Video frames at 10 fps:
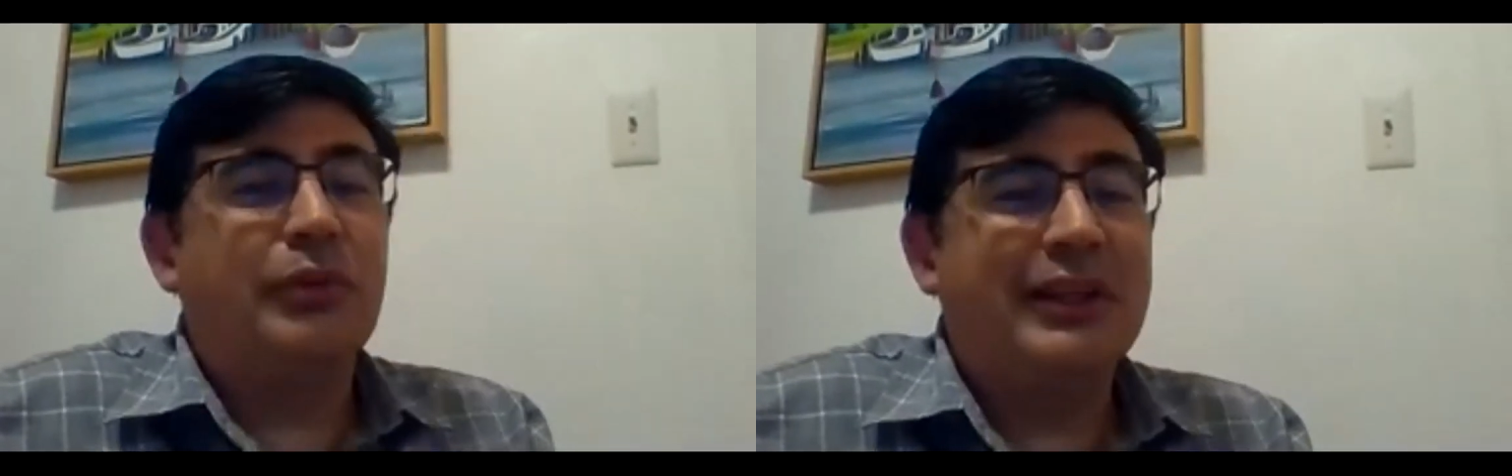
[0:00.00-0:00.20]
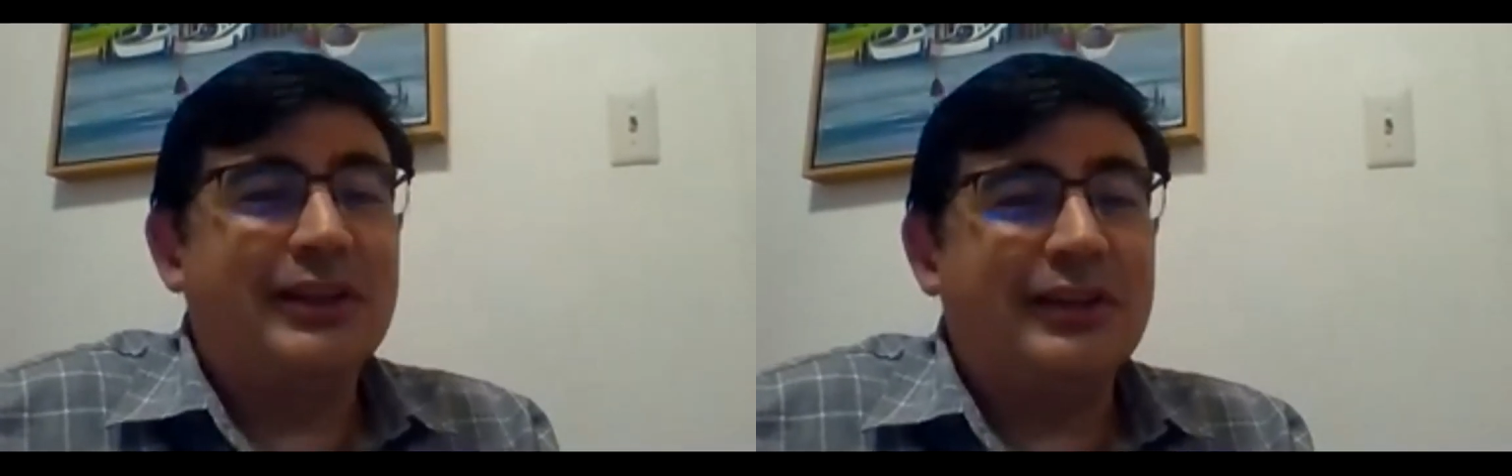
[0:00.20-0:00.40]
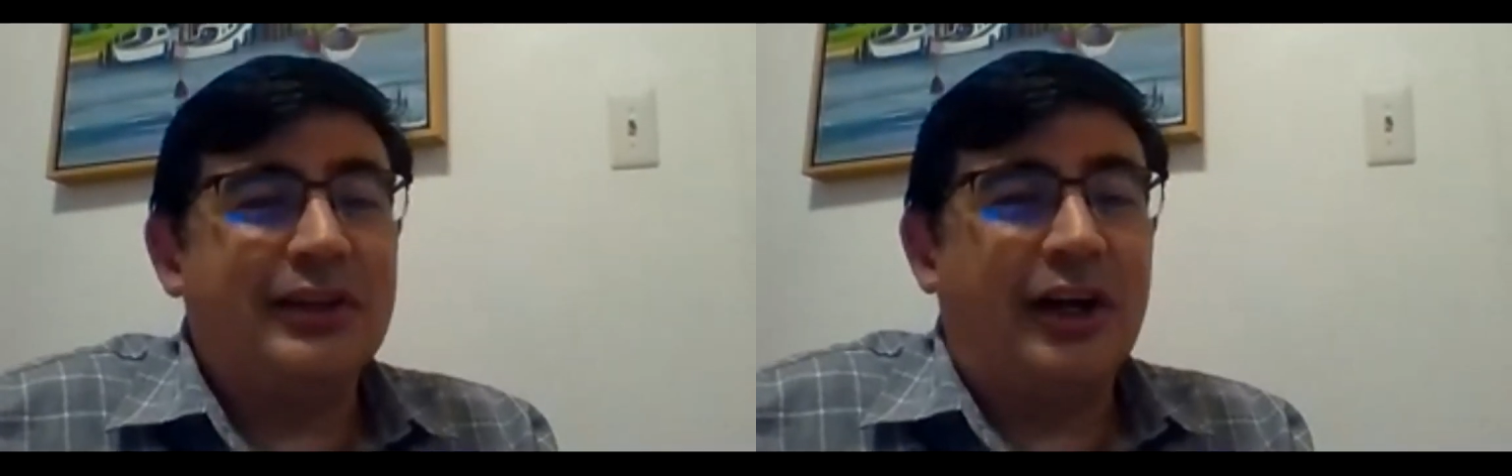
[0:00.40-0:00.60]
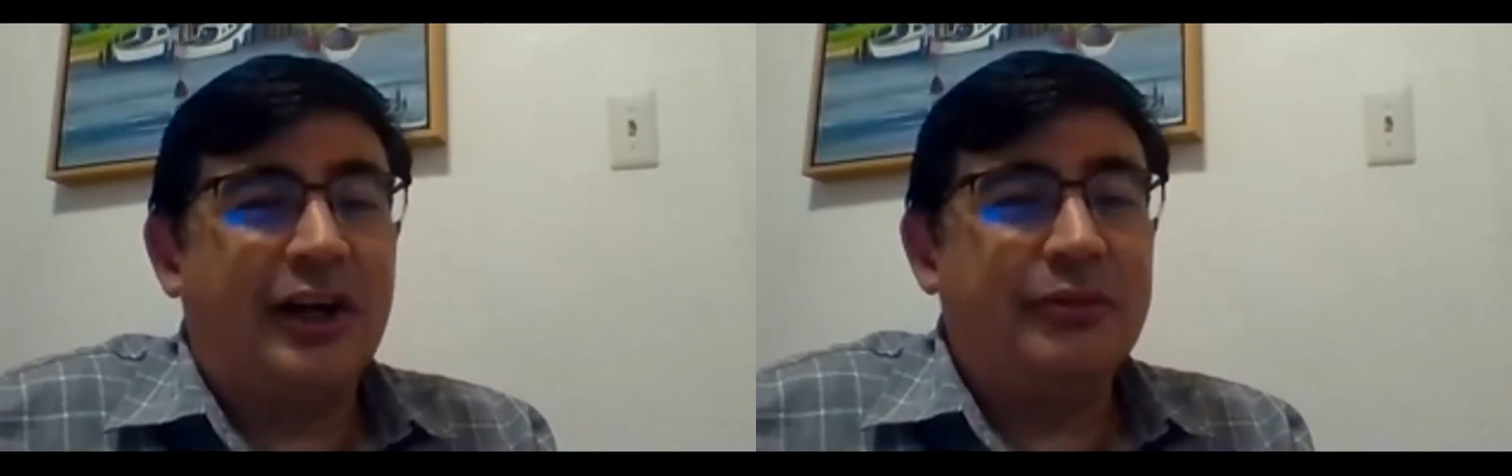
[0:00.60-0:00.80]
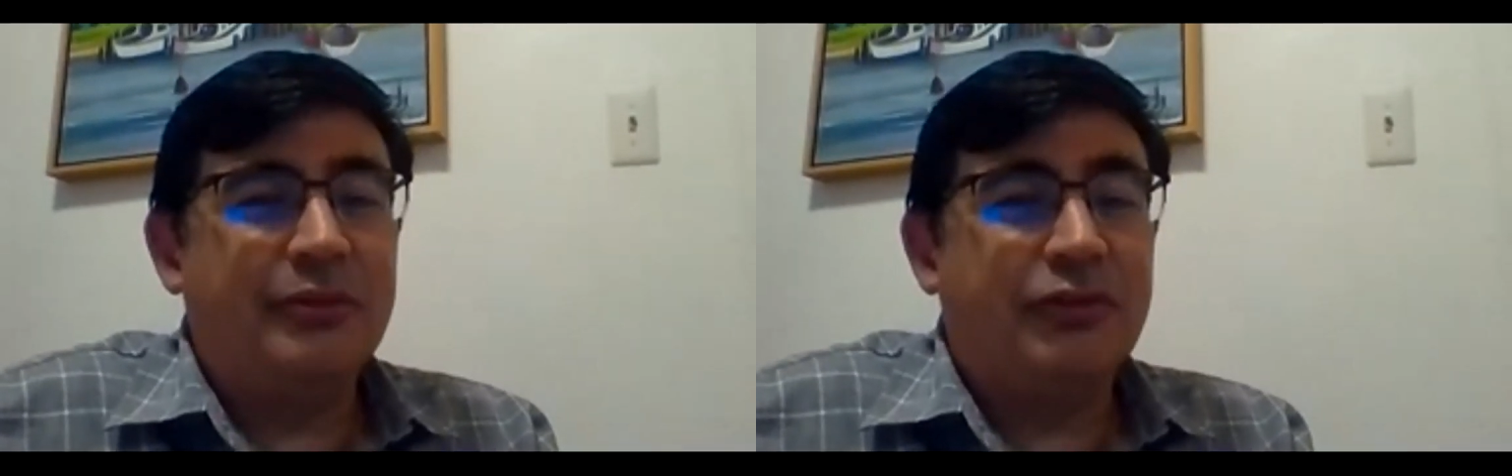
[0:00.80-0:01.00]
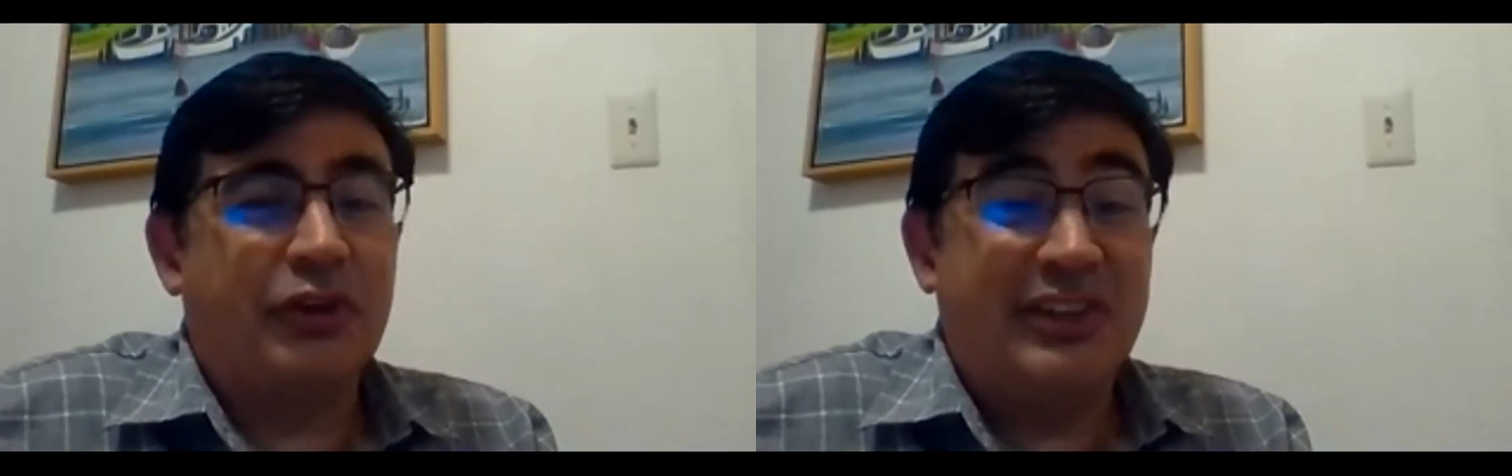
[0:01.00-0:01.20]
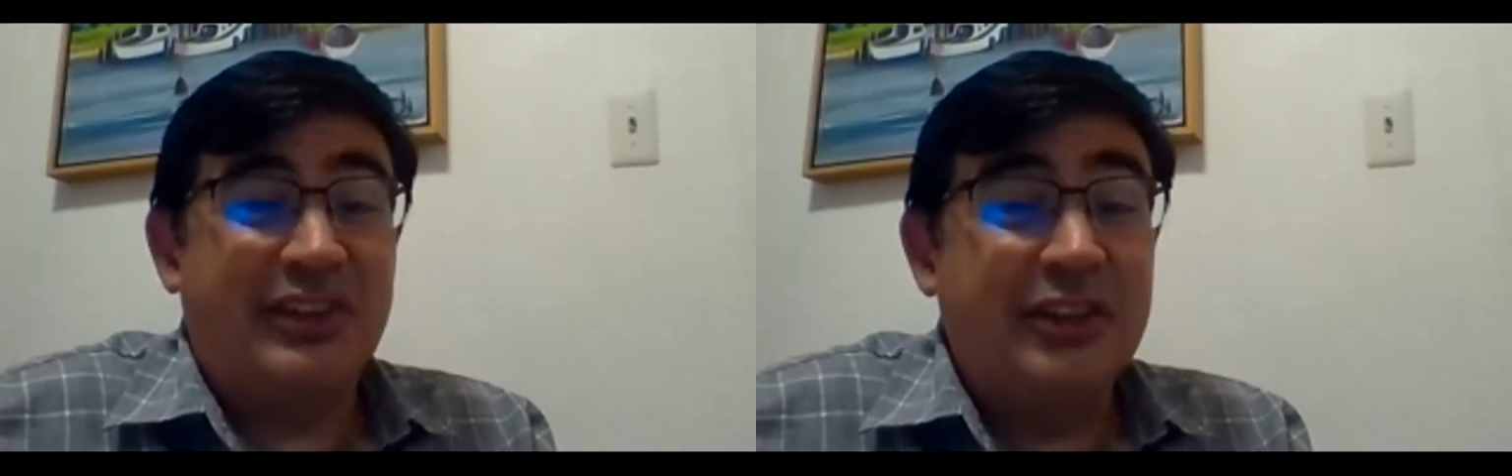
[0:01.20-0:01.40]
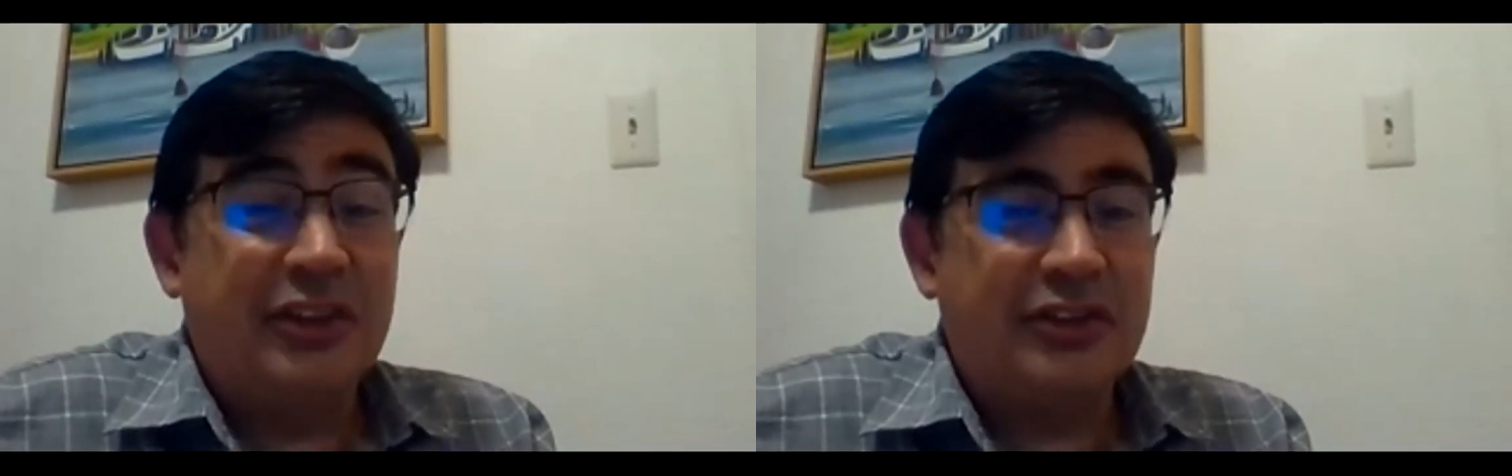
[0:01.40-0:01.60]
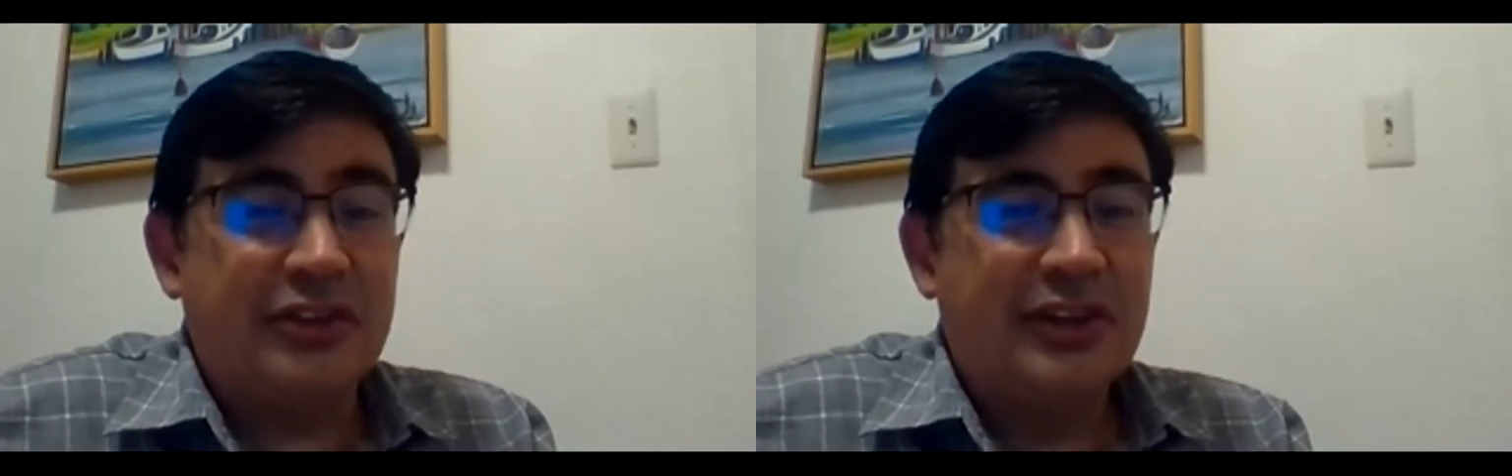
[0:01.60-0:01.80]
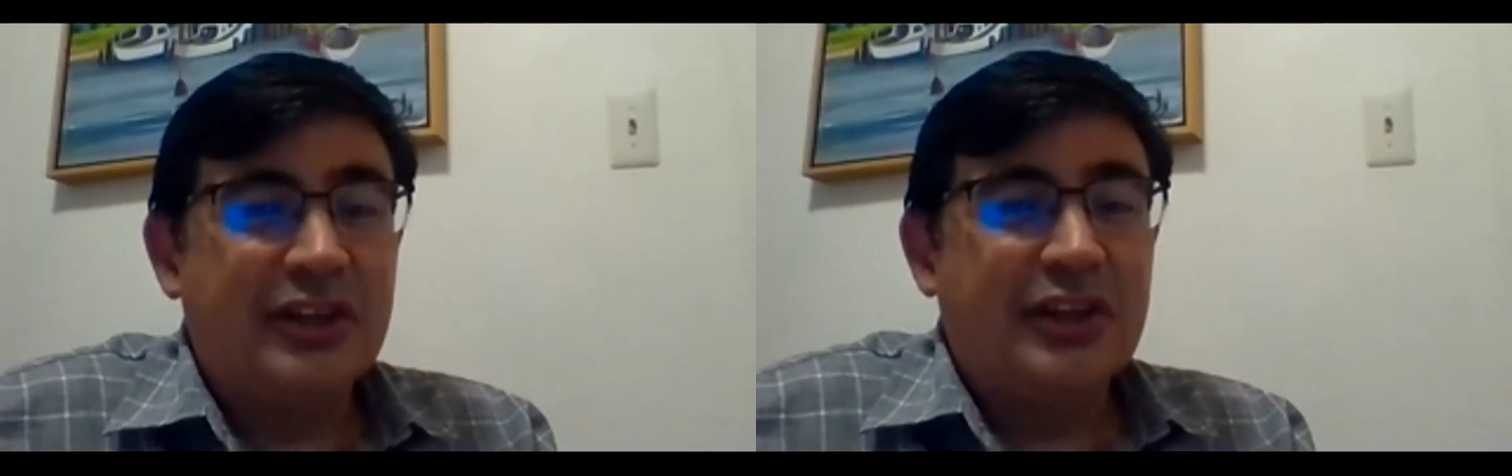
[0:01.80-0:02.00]
winning for
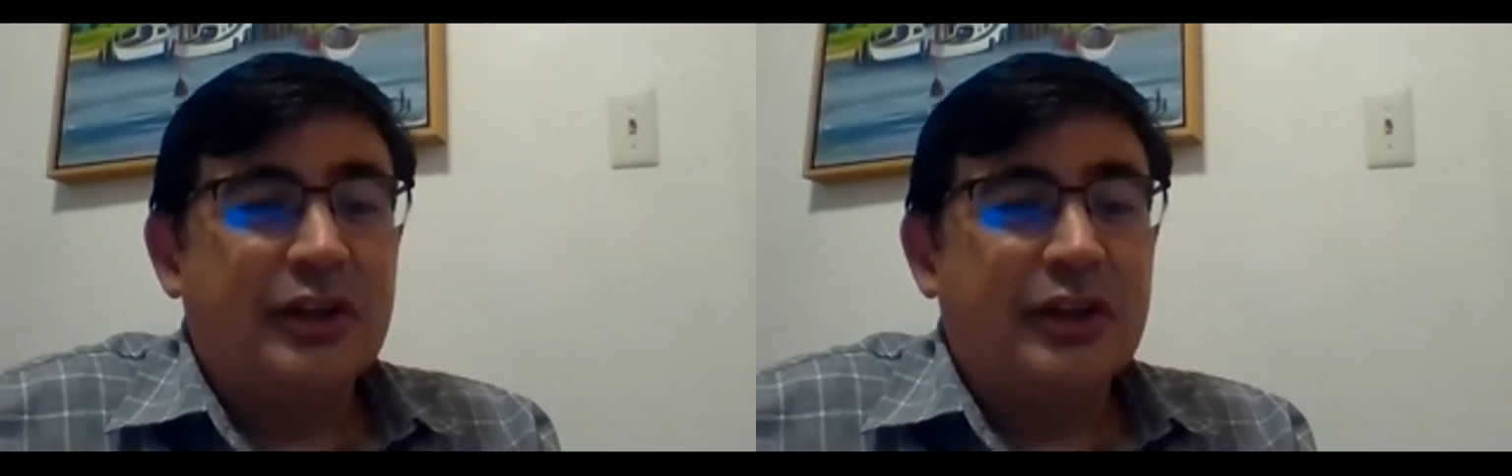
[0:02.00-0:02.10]
seniors,